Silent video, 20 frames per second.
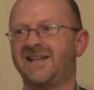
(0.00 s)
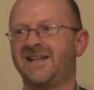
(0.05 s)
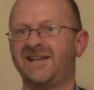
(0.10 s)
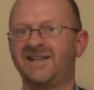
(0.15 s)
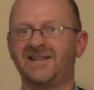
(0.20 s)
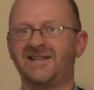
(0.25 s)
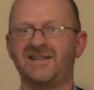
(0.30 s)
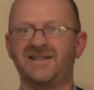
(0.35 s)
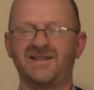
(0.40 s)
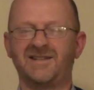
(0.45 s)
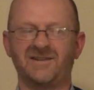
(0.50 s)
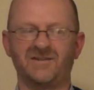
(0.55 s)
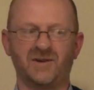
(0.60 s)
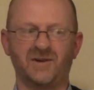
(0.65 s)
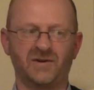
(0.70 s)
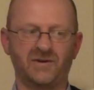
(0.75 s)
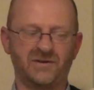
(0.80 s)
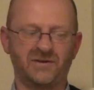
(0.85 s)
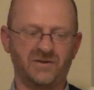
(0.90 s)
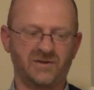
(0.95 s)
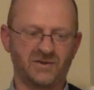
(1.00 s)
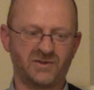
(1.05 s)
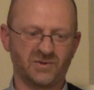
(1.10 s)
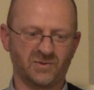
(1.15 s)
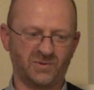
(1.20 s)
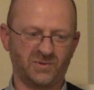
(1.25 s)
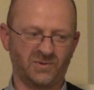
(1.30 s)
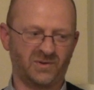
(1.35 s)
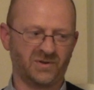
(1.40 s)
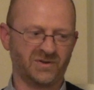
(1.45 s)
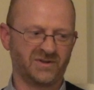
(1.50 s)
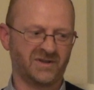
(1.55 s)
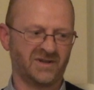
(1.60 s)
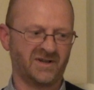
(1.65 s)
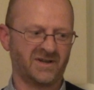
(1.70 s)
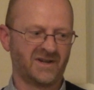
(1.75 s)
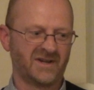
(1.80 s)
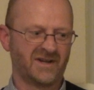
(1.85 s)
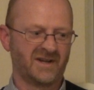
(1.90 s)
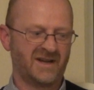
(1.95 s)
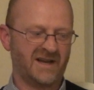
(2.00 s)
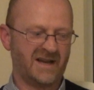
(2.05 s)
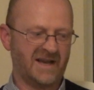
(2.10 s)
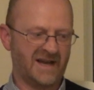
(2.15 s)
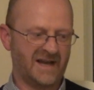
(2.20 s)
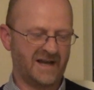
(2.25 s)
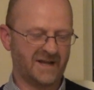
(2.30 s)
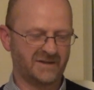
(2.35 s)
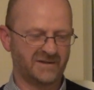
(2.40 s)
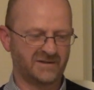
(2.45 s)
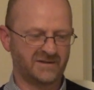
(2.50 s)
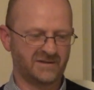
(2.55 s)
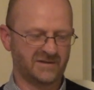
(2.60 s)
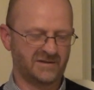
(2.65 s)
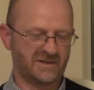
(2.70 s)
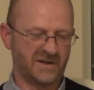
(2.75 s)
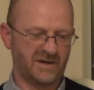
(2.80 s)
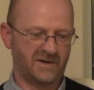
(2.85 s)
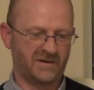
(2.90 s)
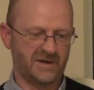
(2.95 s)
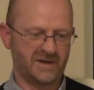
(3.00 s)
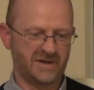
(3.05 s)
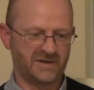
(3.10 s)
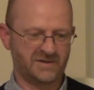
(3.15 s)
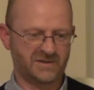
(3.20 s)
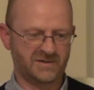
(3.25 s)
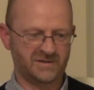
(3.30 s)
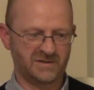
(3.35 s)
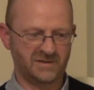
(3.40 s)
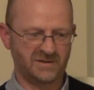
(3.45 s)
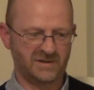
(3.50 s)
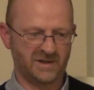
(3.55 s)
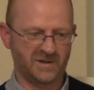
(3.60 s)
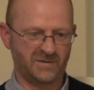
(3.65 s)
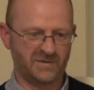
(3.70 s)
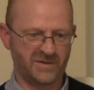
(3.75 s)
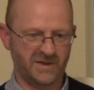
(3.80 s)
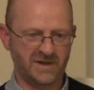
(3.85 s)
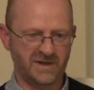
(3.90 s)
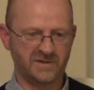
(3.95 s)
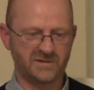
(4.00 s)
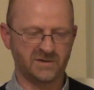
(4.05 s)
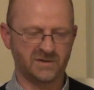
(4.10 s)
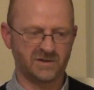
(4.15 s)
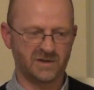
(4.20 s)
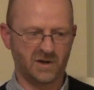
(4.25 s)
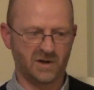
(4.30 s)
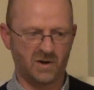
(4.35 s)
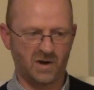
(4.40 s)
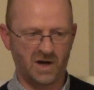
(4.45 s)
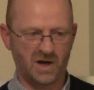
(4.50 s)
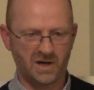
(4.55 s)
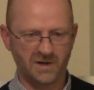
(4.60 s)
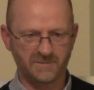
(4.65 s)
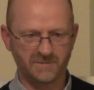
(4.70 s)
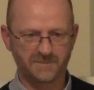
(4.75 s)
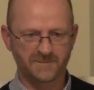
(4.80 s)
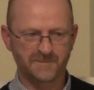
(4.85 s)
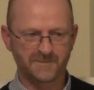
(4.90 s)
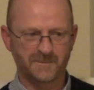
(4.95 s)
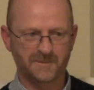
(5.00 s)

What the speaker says: There's order, and there is, you know, things that go on.